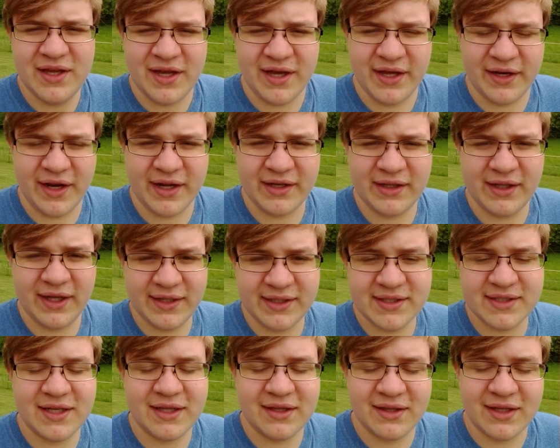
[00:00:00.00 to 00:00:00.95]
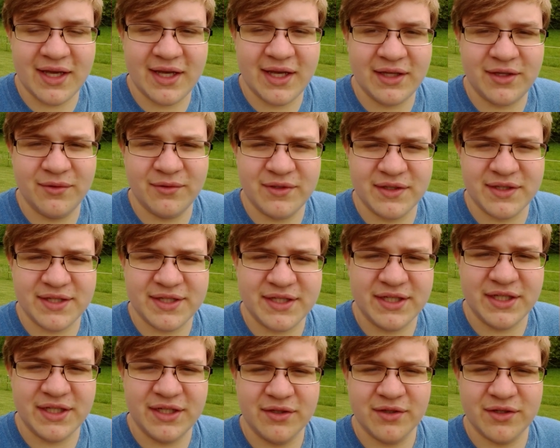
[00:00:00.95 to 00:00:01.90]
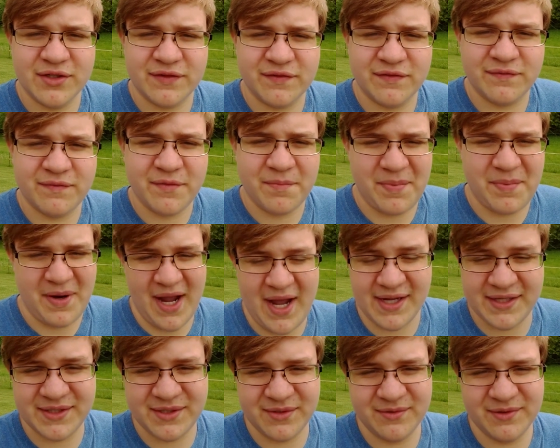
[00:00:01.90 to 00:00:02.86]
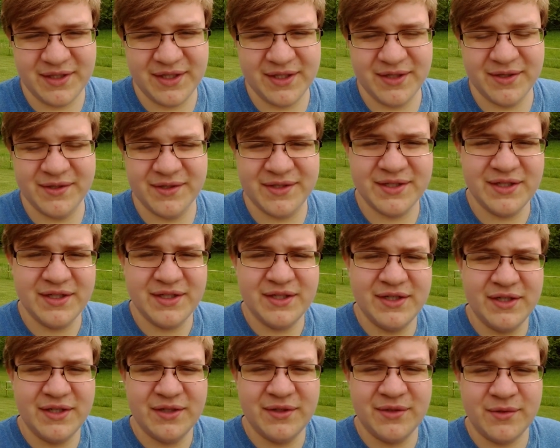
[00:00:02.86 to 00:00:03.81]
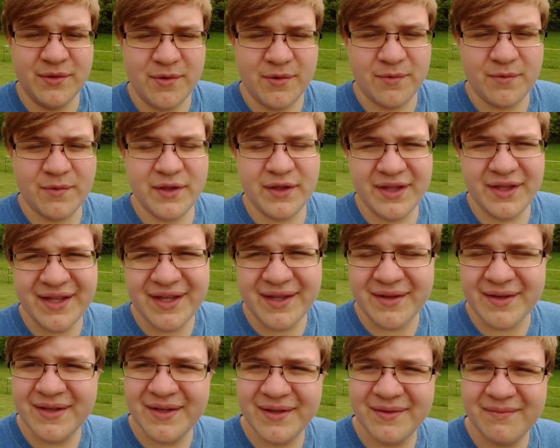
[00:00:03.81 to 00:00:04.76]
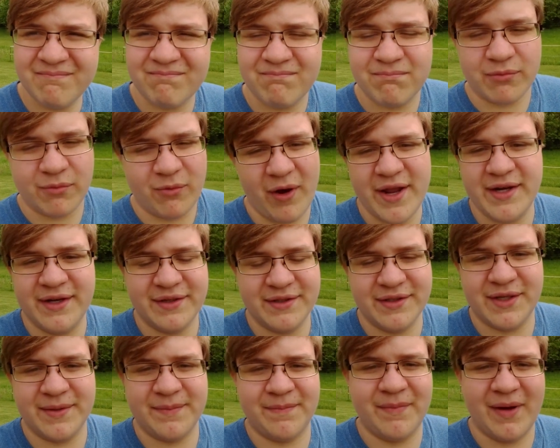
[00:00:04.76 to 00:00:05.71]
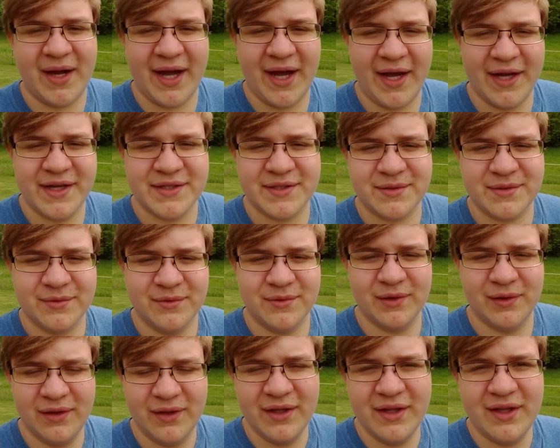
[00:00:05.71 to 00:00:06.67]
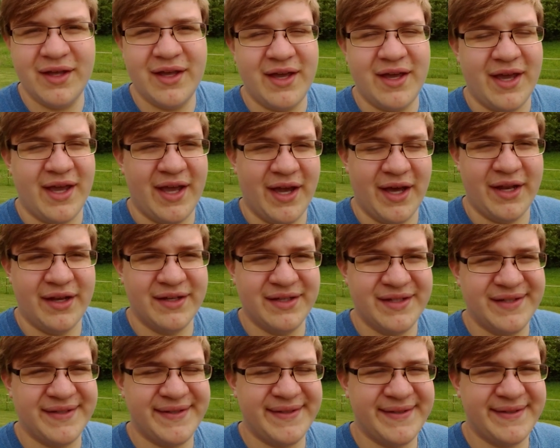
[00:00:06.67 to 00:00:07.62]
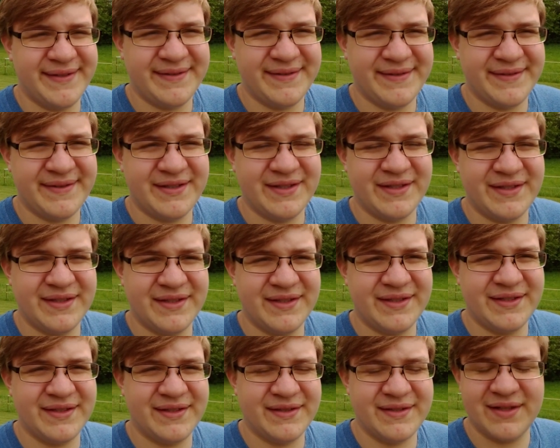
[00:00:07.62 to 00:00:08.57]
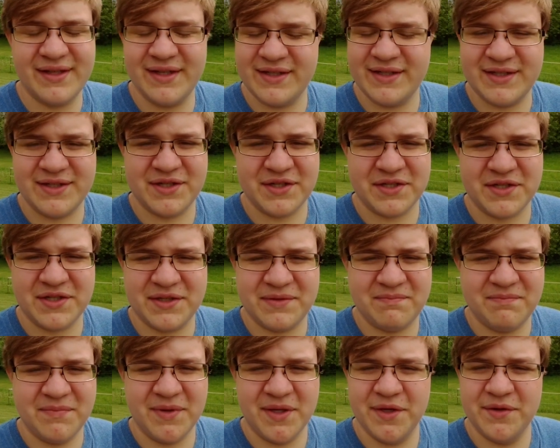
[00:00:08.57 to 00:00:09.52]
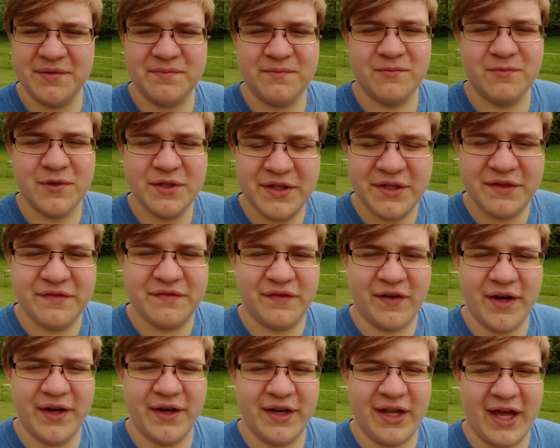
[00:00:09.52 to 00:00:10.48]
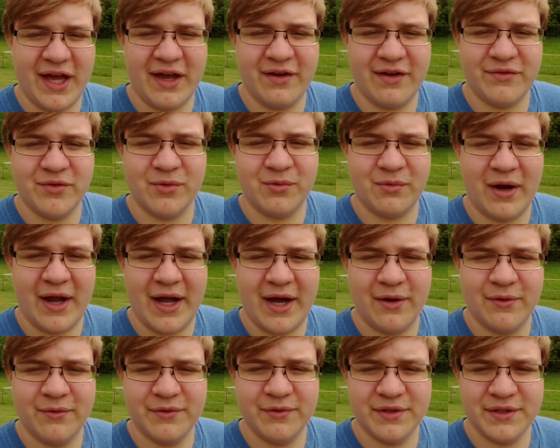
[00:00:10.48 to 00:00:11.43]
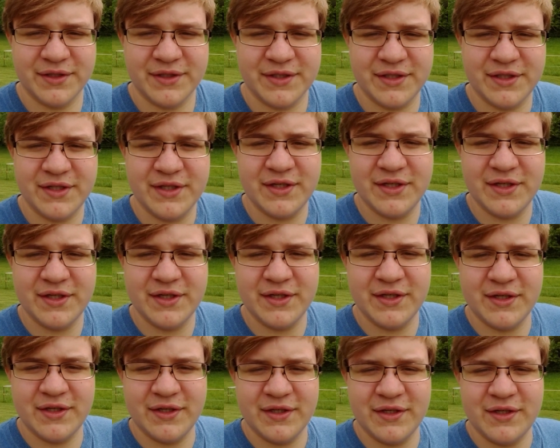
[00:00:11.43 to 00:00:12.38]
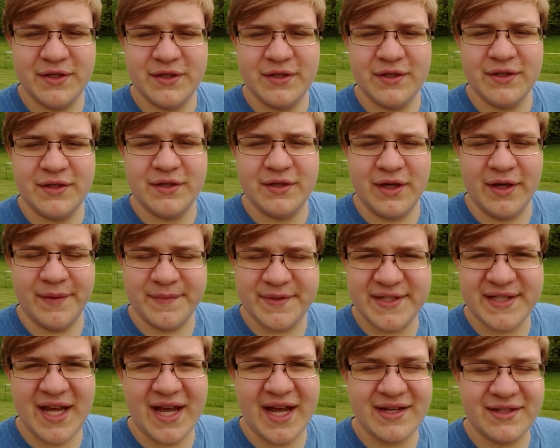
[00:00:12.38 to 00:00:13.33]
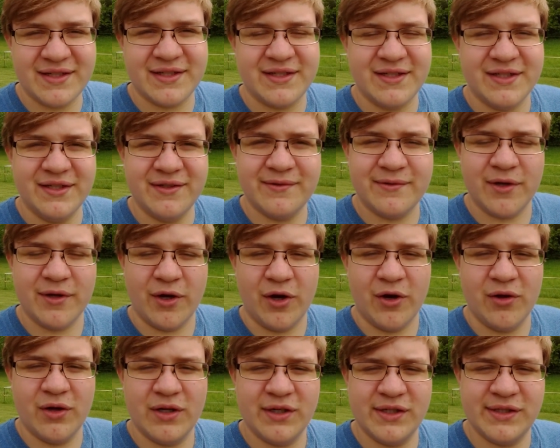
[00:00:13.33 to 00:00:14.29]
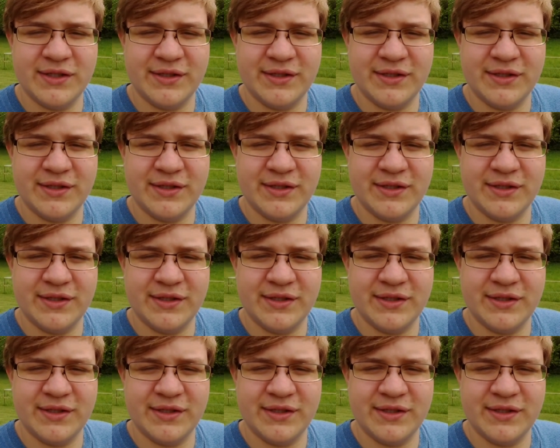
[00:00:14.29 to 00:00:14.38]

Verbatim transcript: And I'd like to say thank you to the seniors for the past two years who really brightened up my high school. And it's just been really fun to have you around and I'm sad to see you go.